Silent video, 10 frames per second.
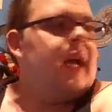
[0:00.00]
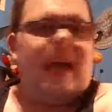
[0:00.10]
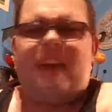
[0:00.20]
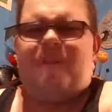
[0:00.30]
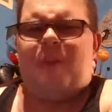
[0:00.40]

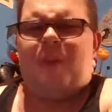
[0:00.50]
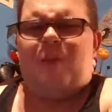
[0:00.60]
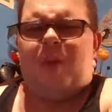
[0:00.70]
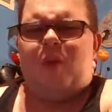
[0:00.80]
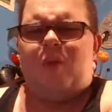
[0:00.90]
And he feuded with
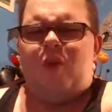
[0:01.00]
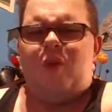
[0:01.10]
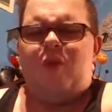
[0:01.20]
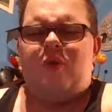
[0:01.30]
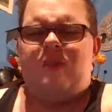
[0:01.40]
Robert
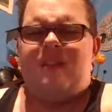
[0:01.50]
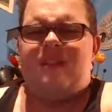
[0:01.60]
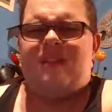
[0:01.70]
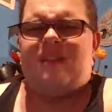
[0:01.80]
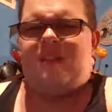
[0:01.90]
Roode
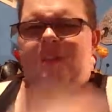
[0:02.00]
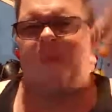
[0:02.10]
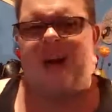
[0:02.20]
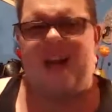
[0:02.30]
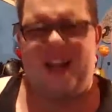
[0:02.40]

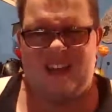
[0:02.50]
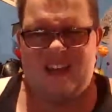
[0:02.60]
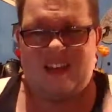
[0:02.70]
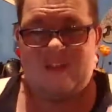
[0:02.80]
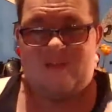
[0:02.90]
by
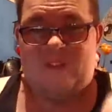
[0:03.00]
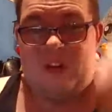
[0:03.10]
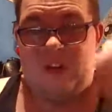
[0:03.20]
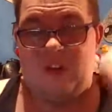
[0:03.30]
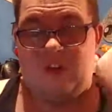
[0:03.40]
Final
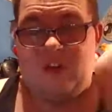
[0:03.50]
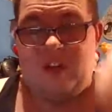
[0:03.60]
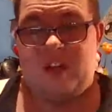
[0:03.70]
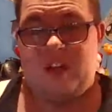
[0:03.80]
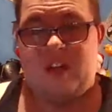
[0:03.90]

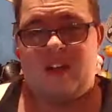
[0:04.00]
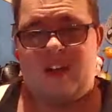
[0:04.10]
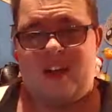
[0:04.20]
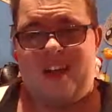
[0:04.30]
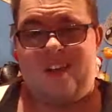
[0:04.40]
Resolution,
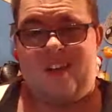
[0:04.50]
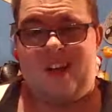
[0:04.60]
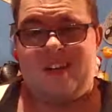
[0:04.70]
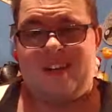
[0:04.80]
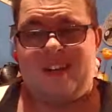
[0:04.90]
Against the
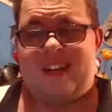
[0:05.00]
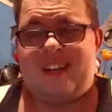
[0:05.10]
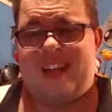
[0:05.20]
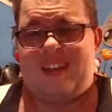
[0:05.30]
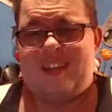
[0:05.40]
Odds, and
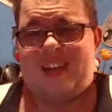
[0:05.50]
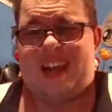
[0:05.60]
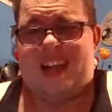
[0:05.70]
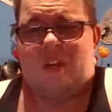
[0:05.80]
Destination X, and